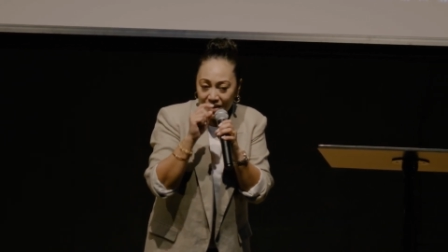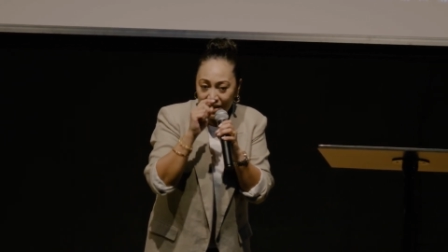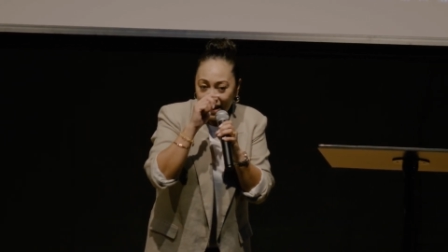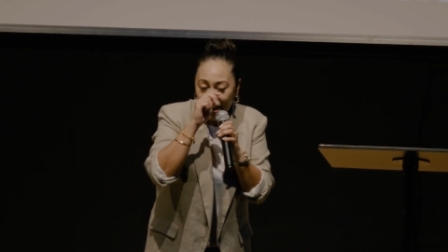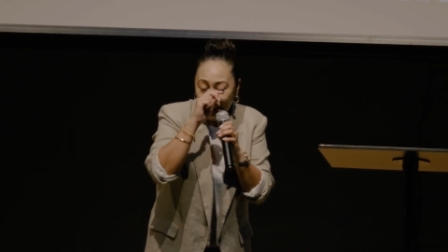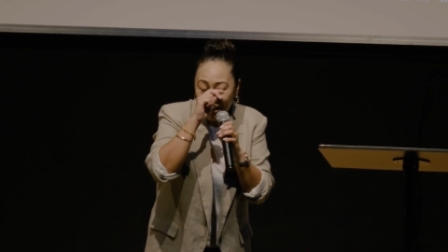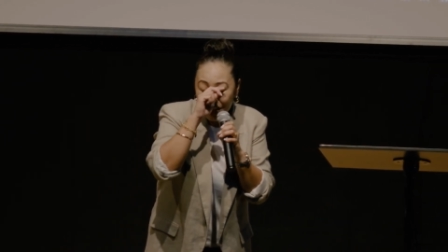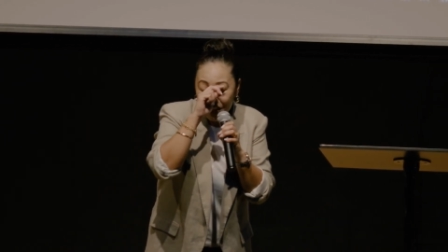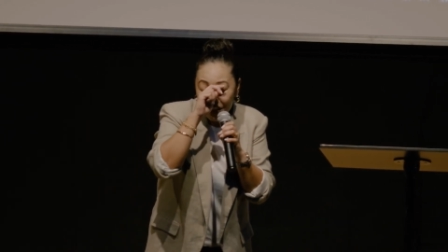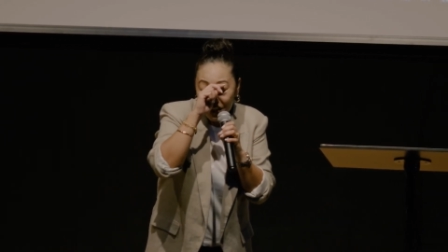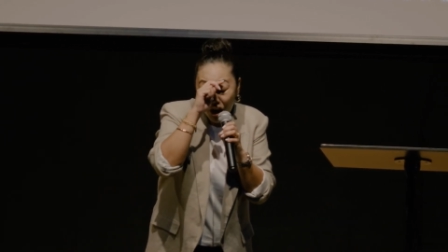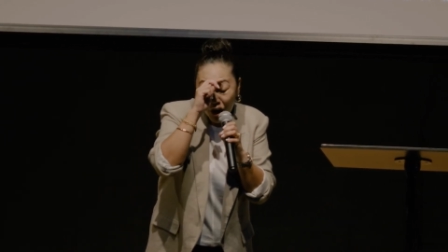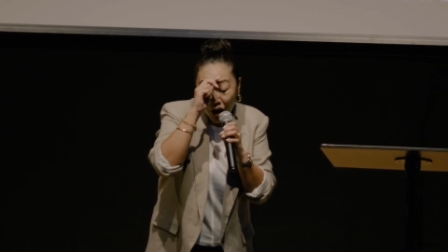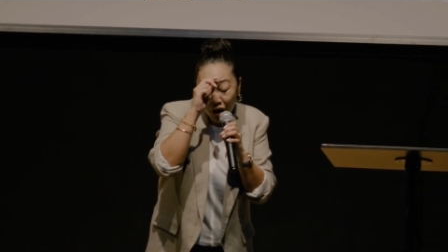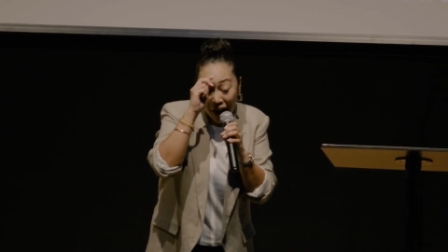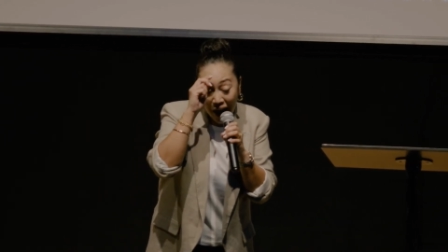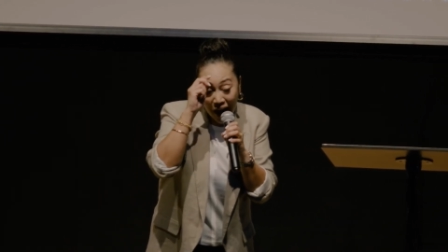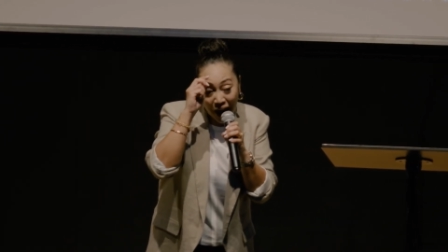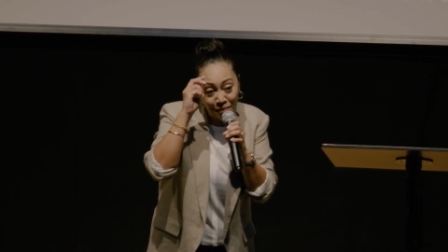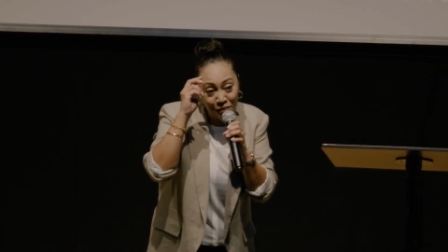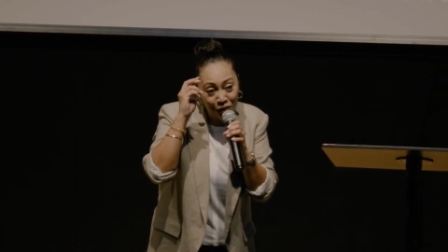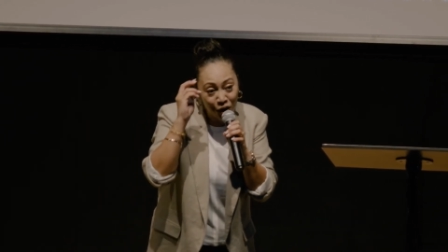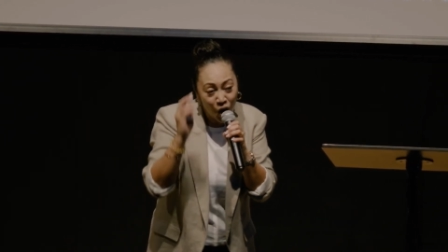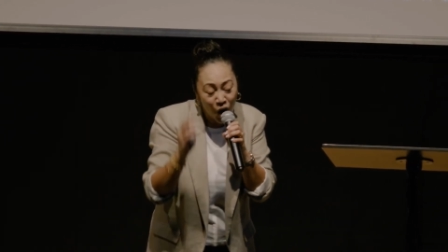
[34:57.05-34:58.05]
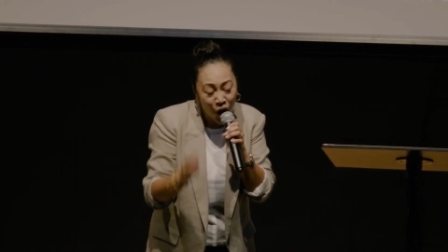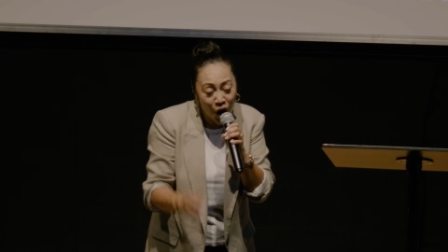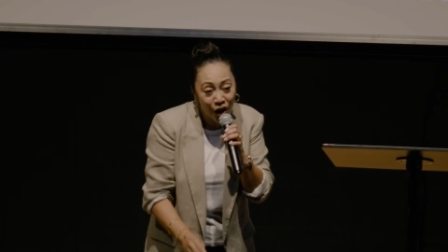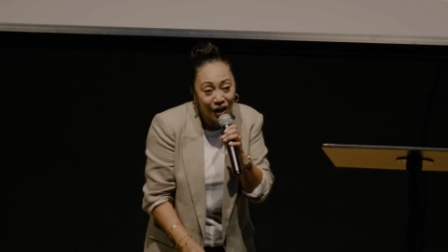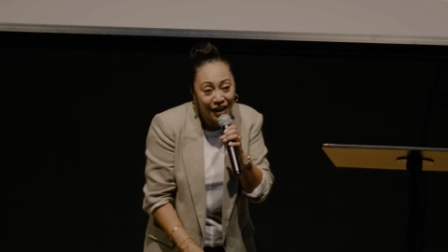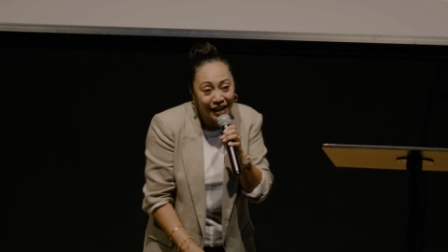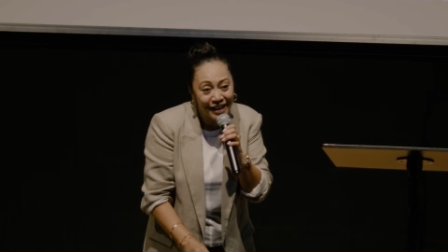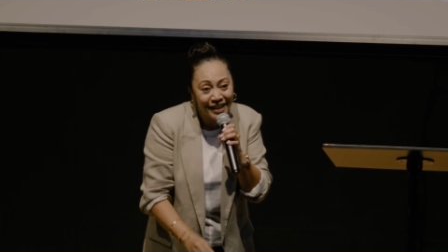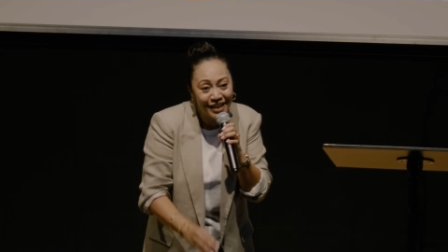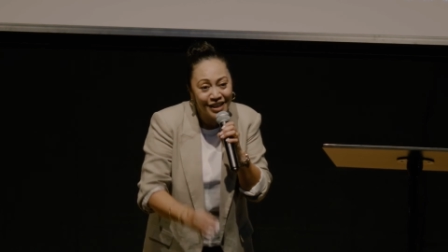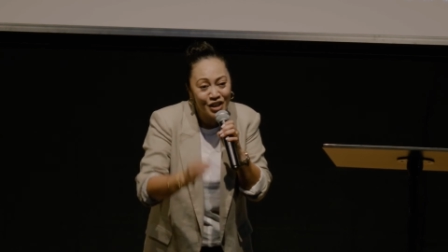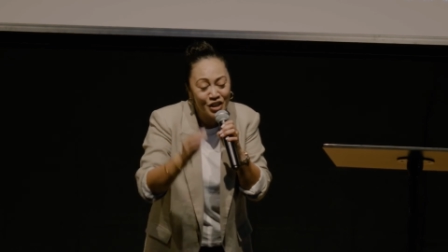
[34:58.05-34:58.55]
And so I'm
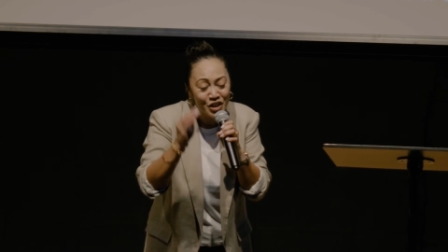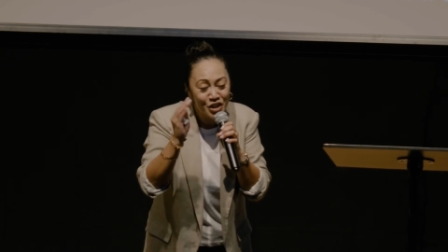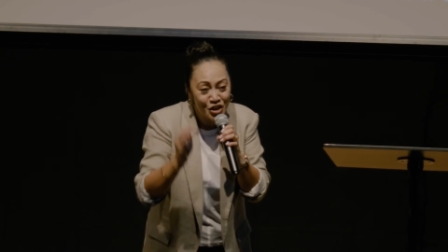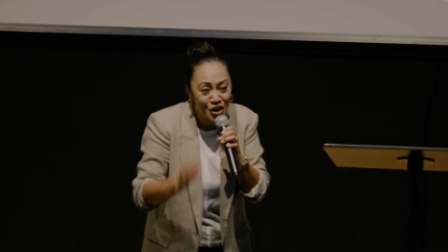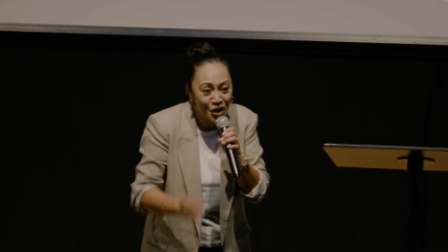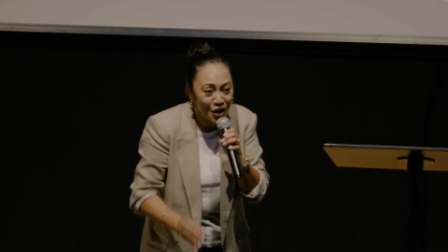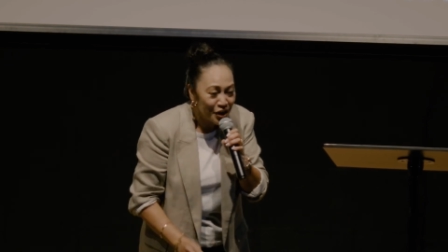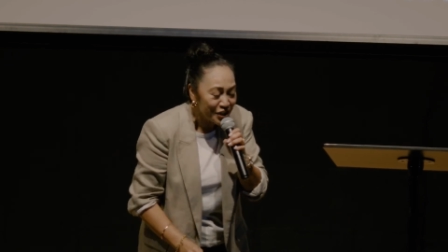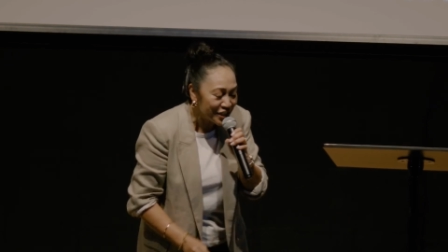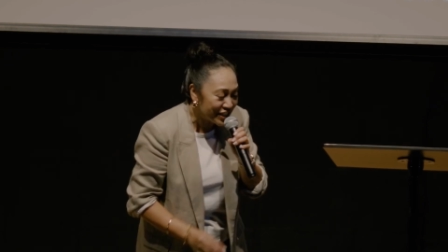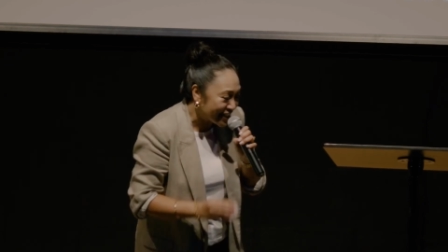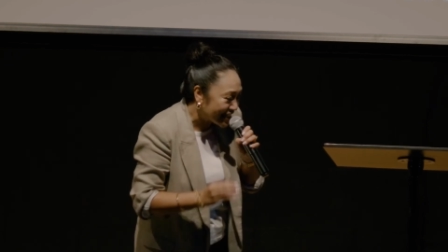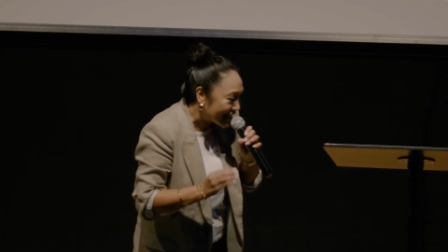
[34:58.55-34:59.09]
calling you, church,